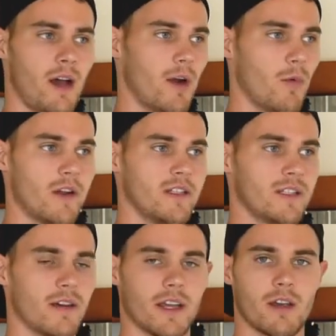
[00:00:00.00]
I don't want to
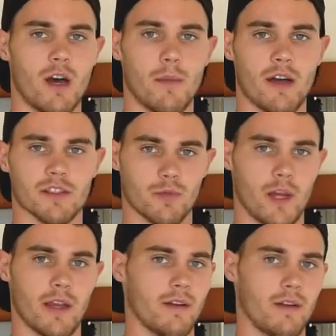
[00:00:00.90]
just like come out swinging